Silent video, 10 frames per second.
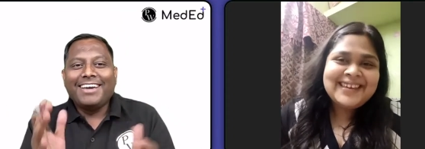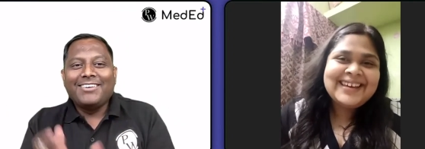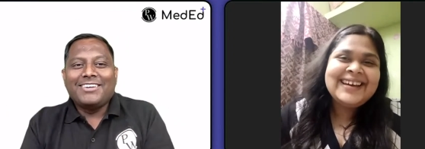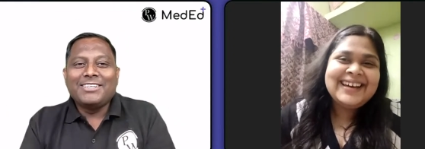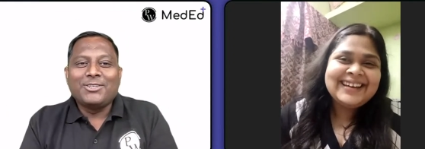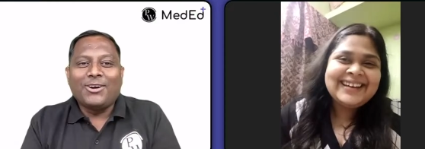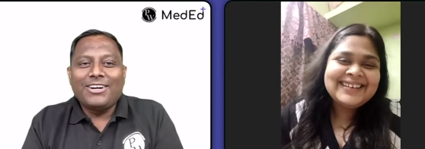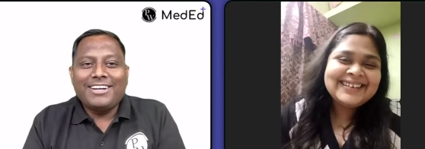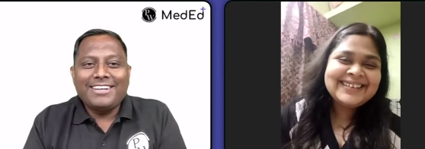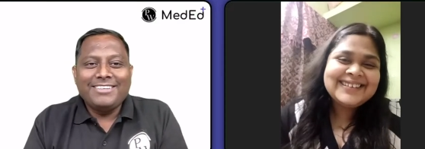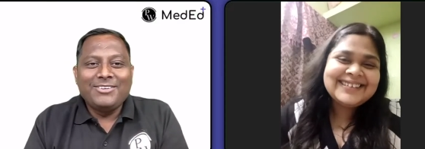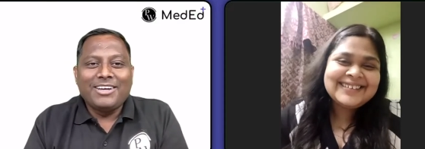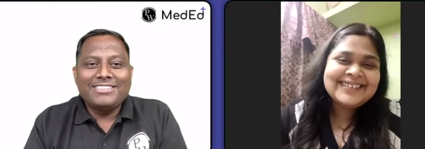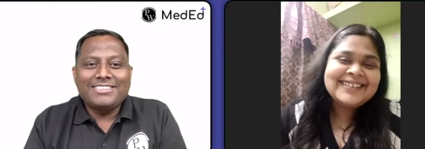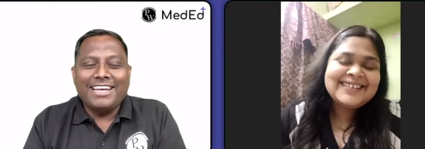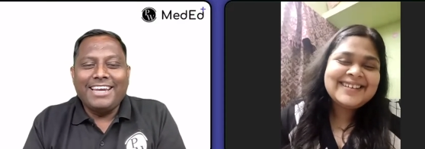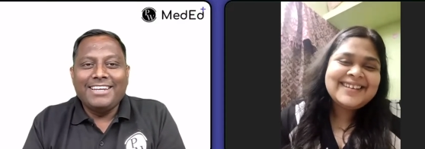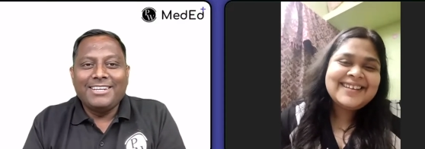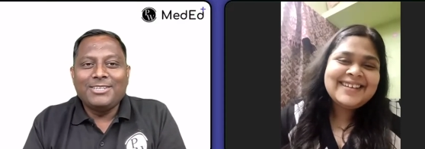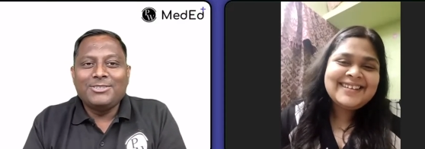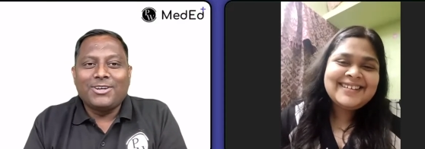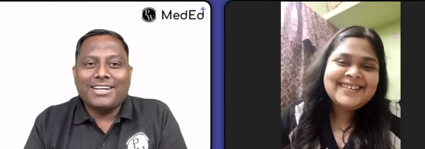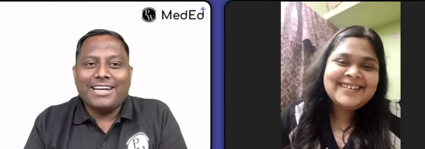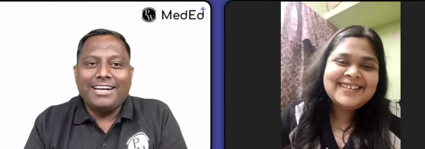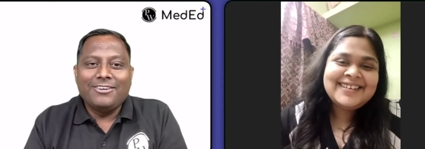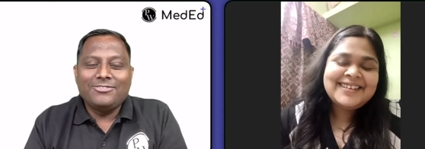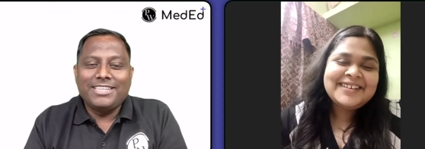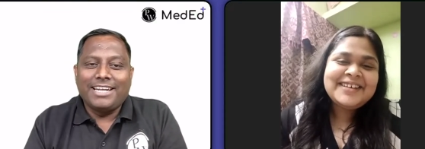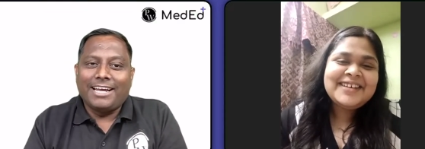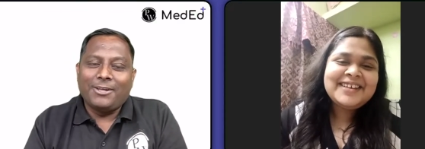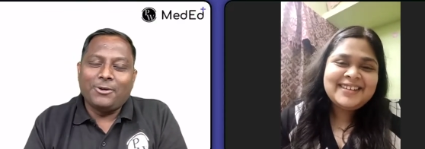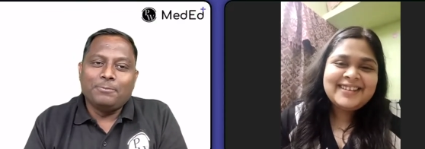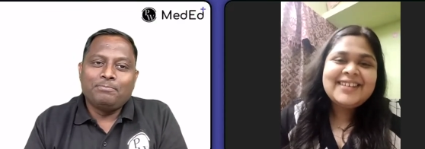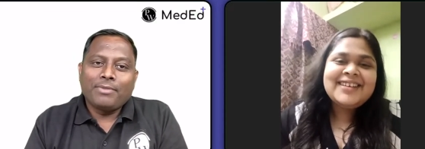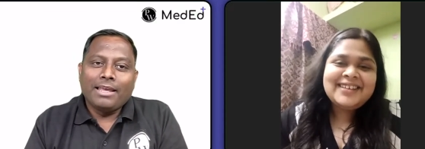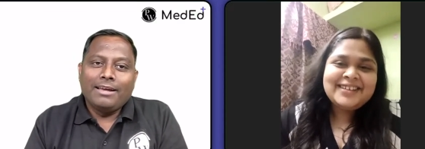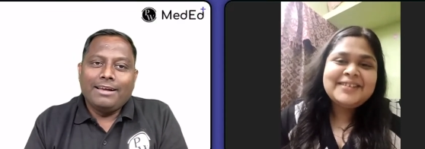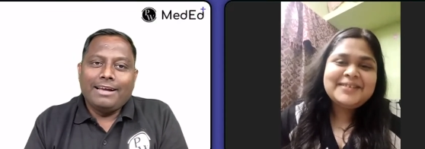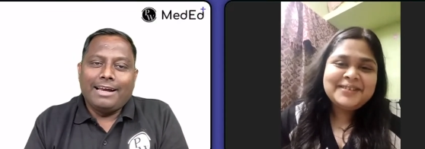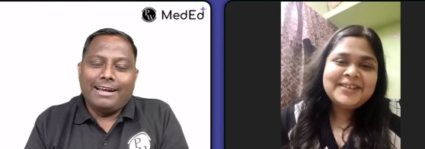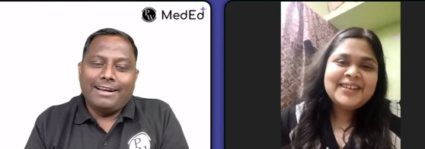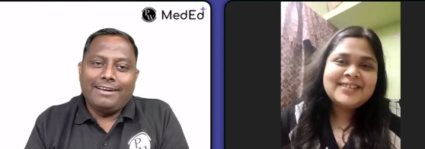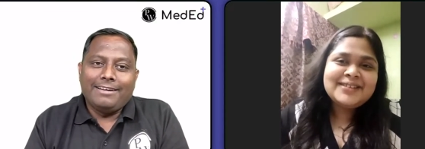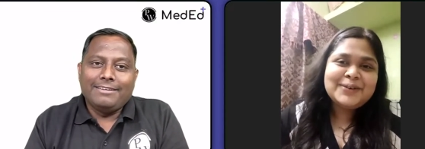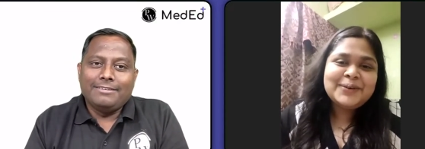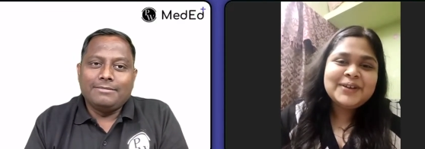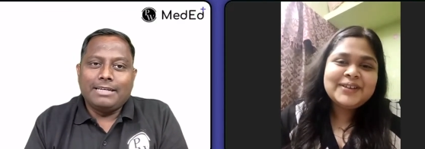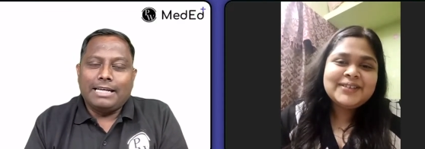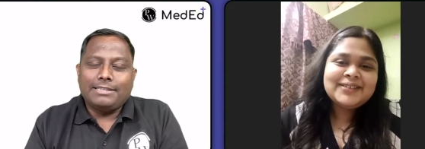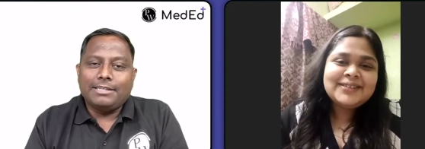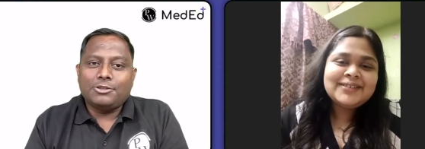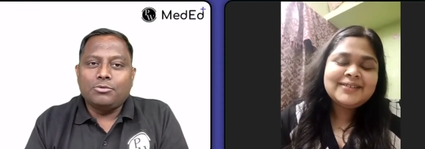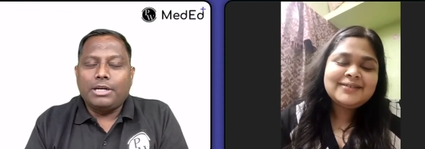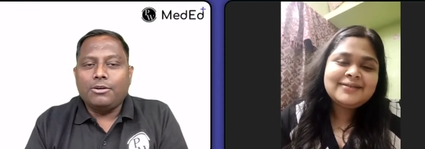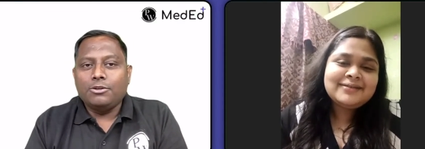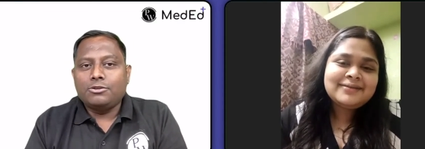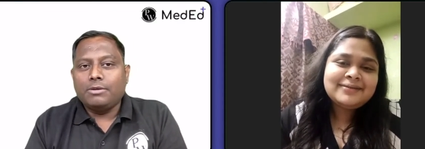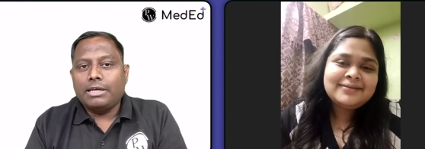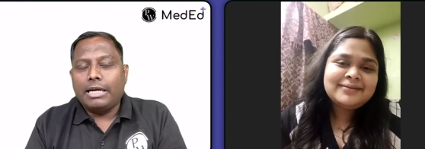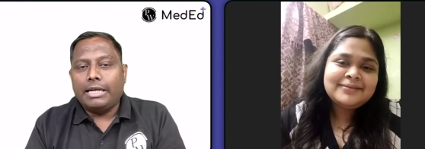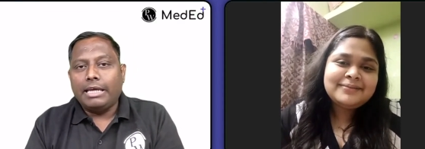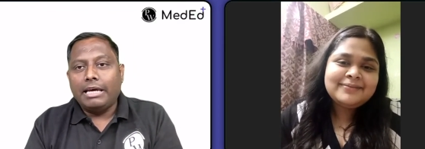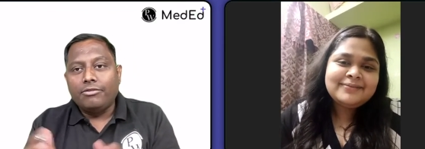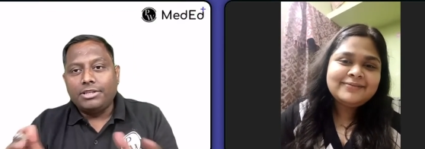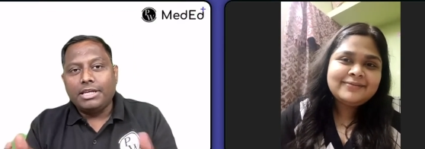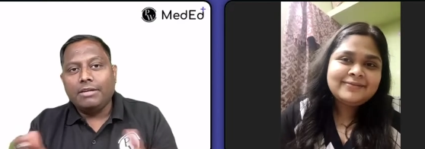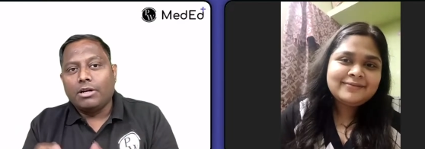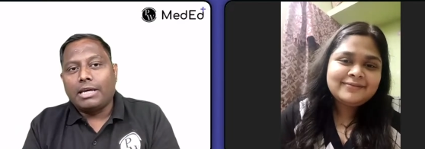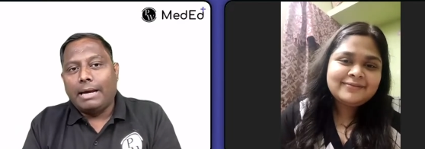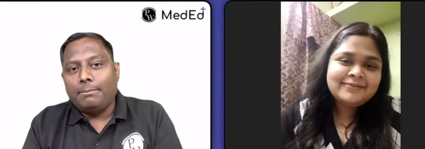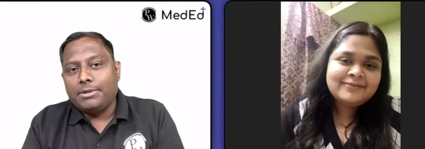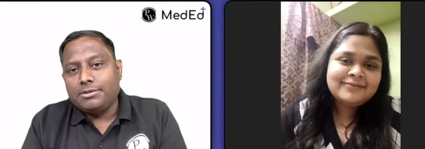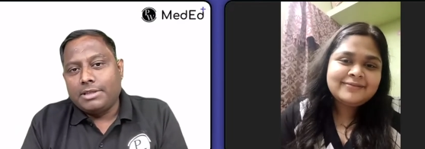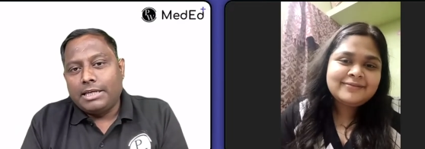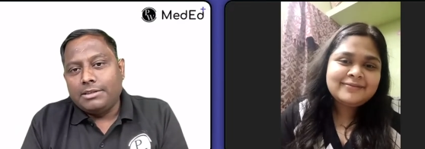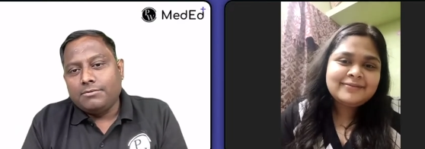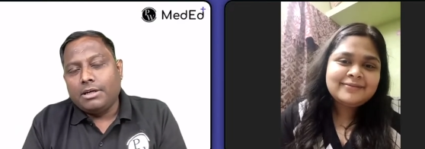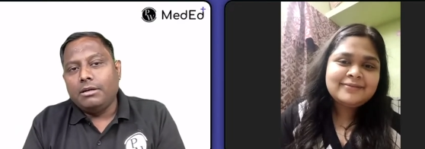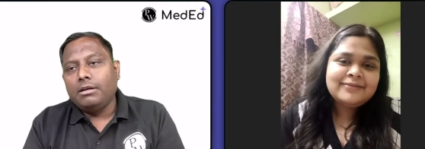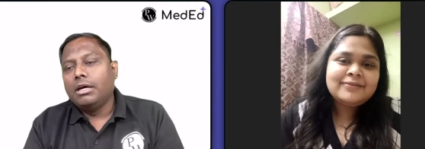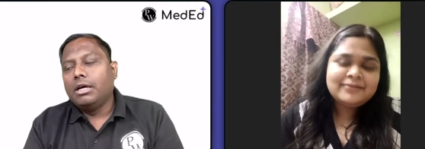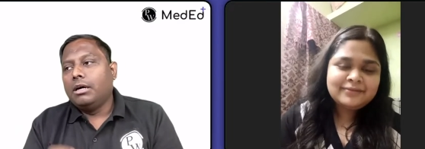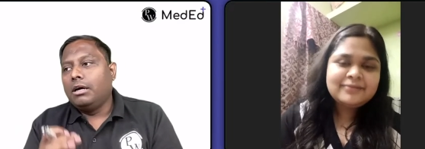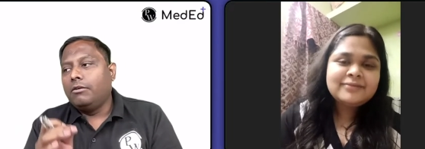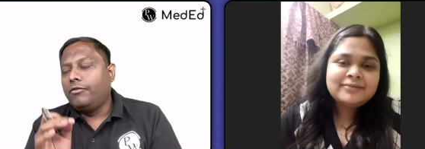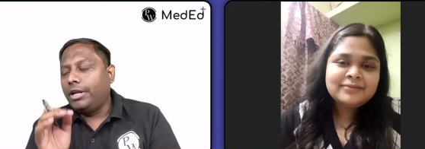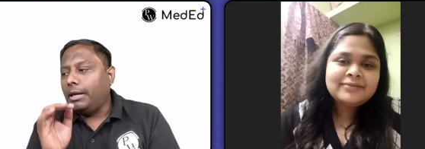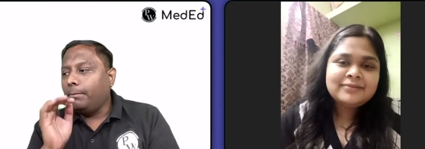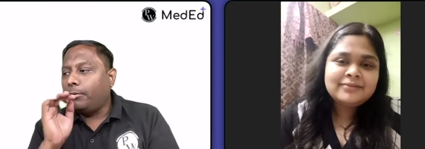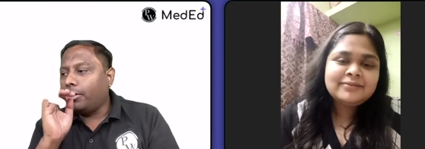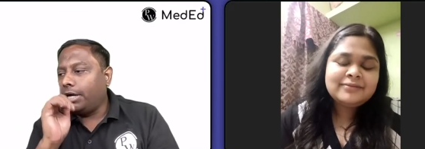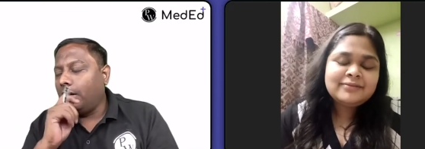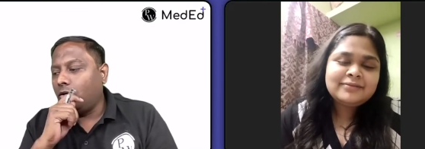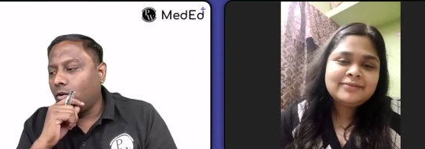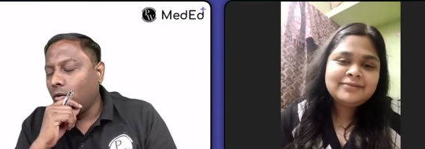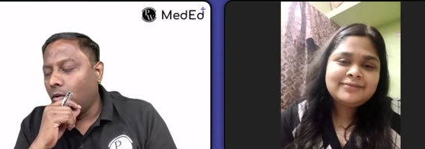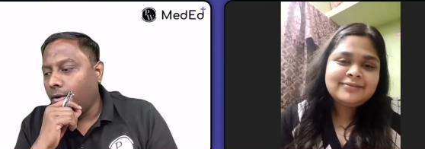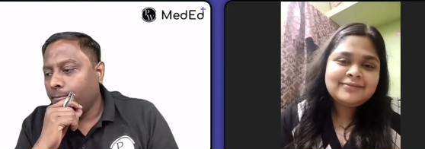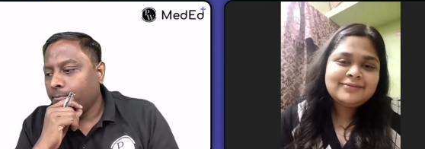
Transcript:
Speaker 1: you know, huh. resort. You are staying in a resort kind of scenario, and uh, I think students also are getting everything in one campus. So that is one uh, very important role,